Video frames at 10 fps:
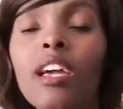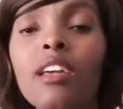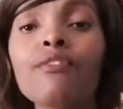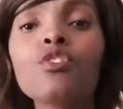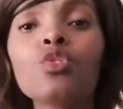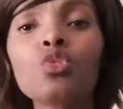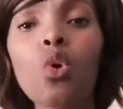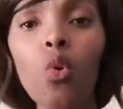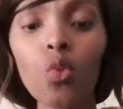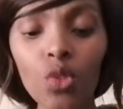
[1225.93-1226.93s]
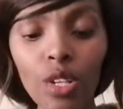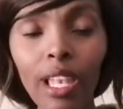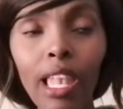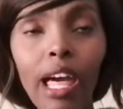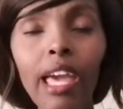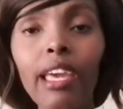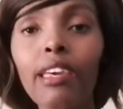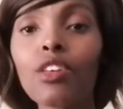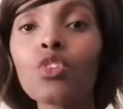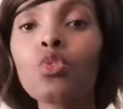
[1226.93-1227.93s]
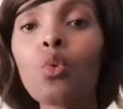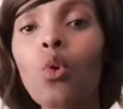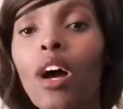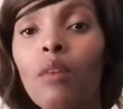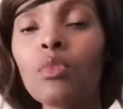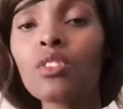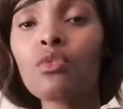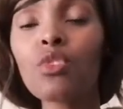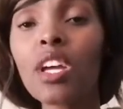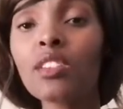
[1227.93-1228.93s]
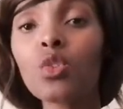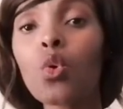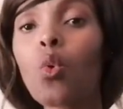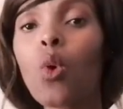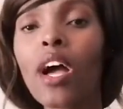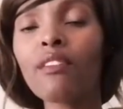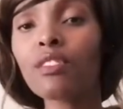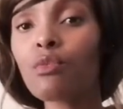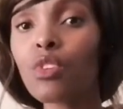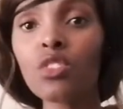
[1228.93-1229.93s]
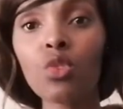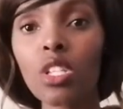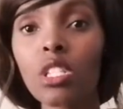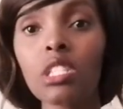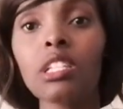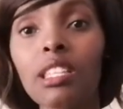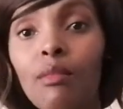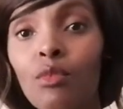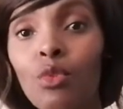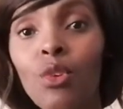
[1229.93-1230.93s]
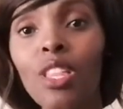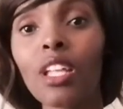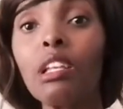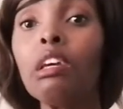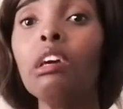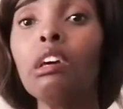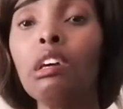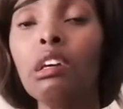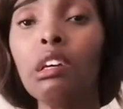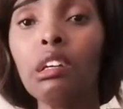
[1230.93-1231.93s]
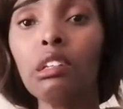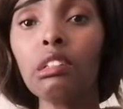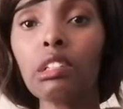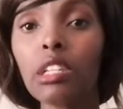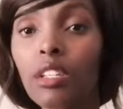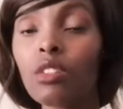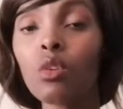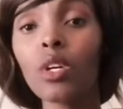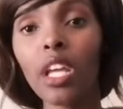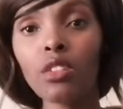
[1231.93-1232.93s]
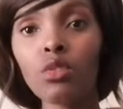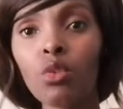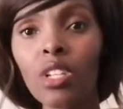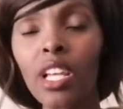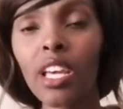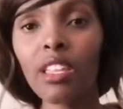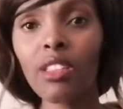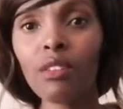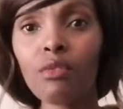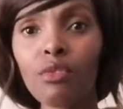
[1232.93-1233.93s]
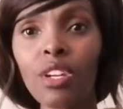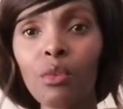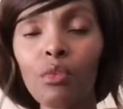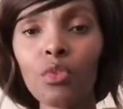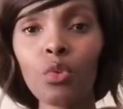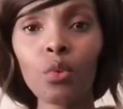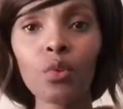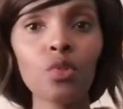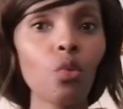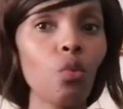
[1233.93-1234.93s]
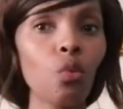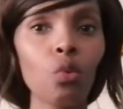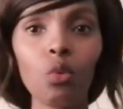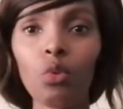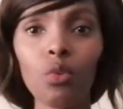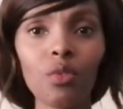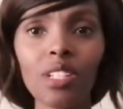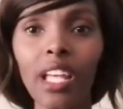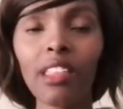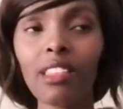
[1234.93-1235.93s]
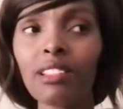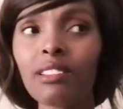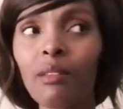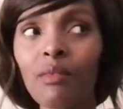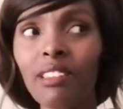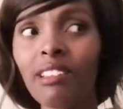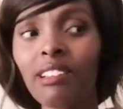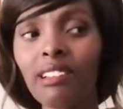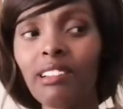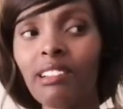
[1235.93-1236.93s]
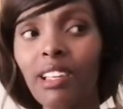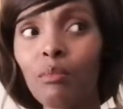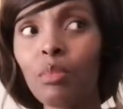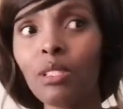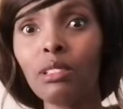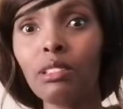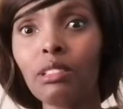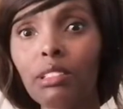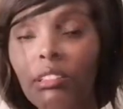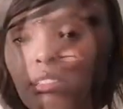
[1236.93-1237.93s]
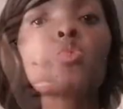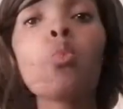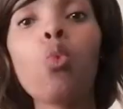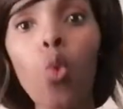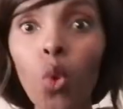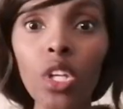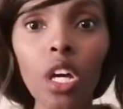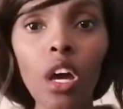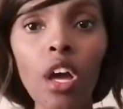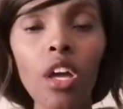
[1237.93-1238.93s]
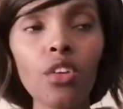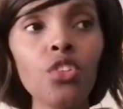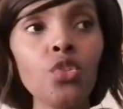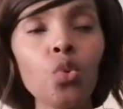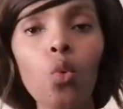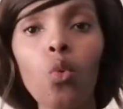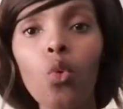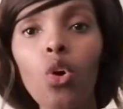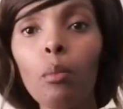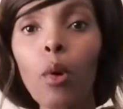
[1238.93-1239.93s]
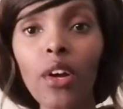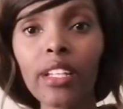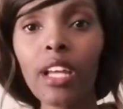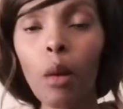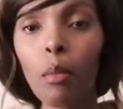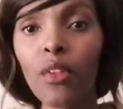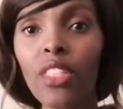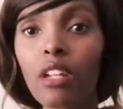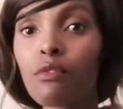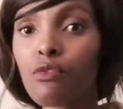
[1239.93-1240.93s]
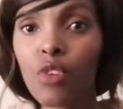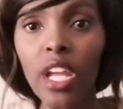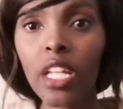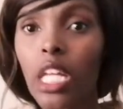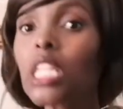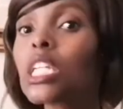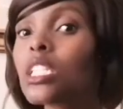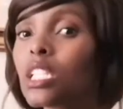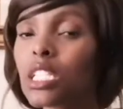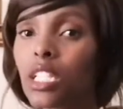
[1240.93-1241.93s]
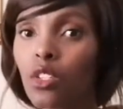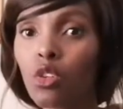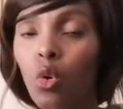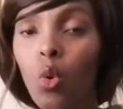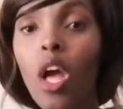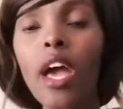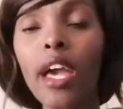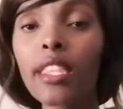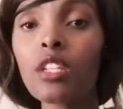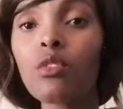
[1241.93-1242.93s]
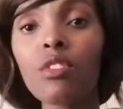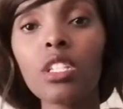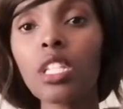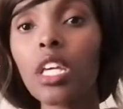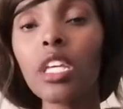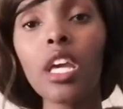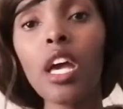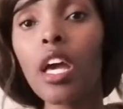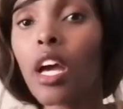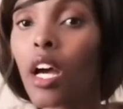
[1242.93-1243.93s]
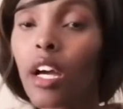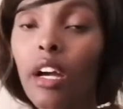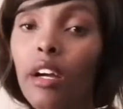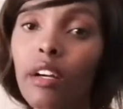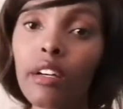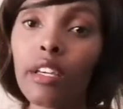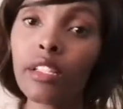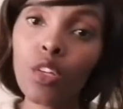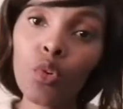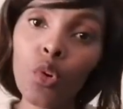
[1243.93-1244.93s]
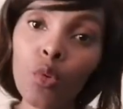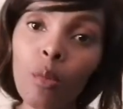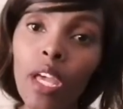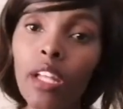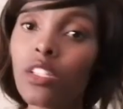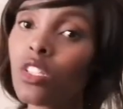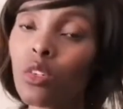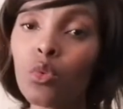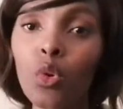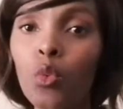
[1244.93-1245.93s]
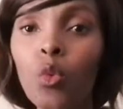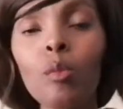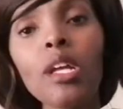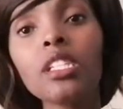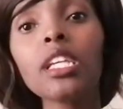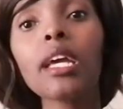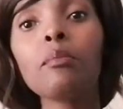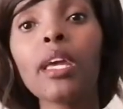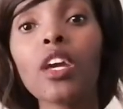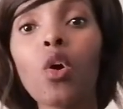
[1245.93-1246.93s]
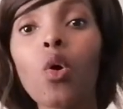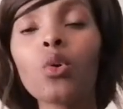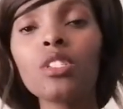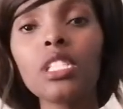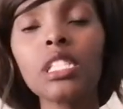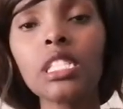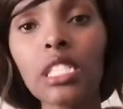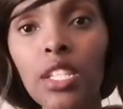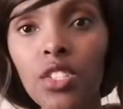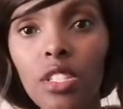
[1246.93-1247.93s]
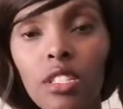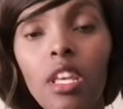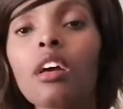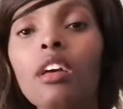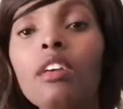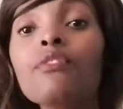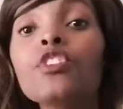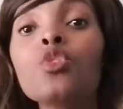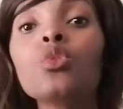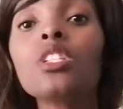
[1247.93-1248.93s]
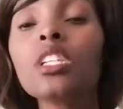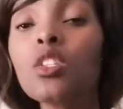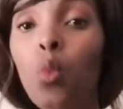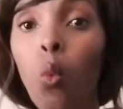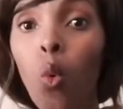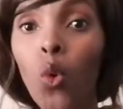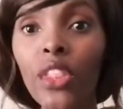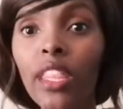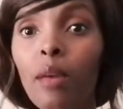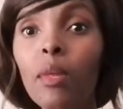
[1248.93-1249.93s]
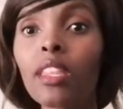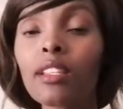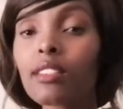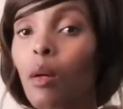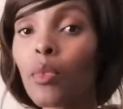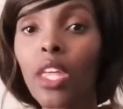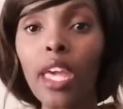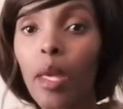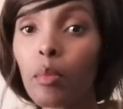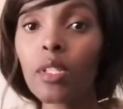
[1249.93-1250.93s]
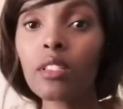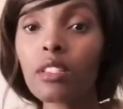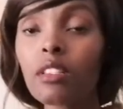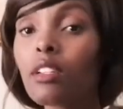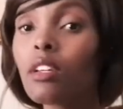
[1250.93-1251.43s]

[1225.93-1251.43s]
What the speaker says: If you don't like your hubby's friends or your wife's friends, you can just let them know that, you know what, I don't like that friend of yours, or like there's something a bit. You can just warn your partner about that friend, and then just let go. At the end of the day, he's a grown man, she's a grown woman, she can make her own decisions. If you did warn them and then something happens,